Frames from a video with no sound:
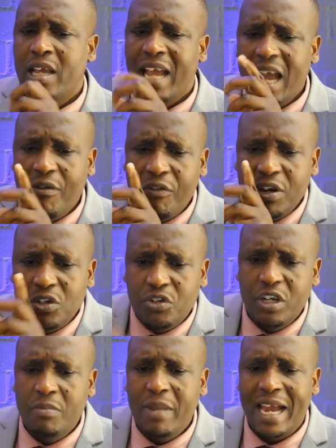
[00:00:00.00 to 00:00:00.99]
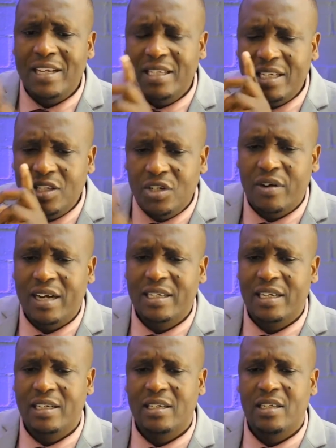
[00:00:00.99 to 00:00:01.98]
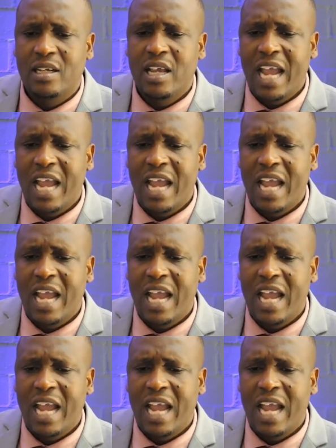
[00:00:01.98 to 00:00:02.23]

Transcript: Every dream has distractors,